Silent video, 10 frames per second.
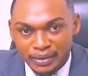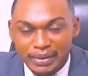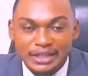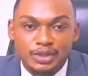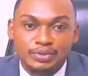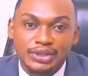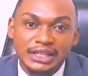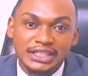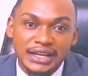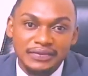By
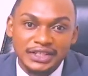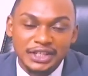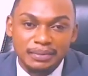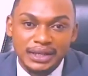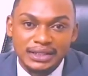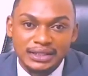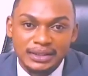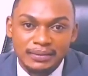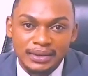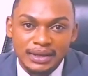substituted service, it
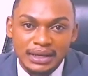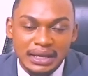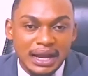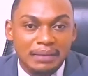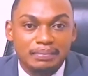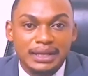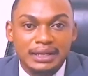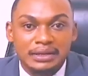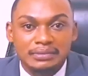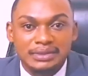means it can
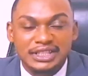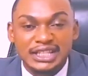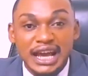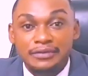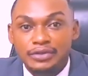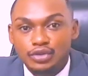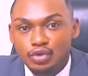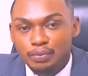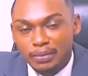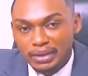be served
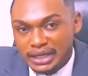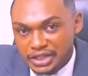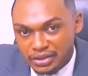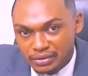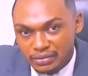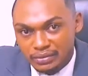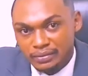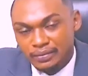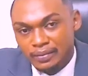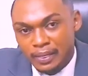through publication
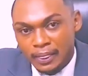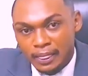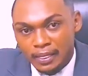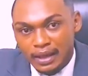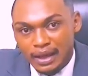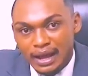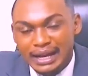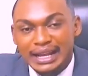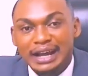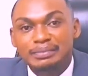
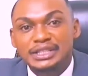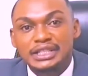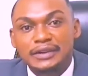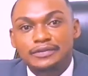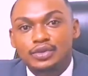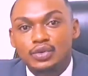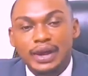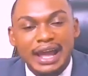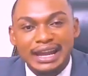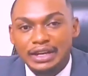and it can be served
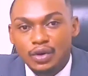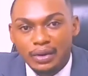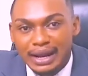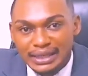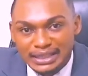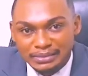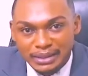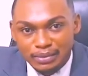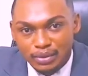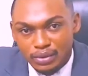through any other
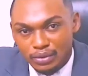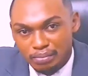acceptable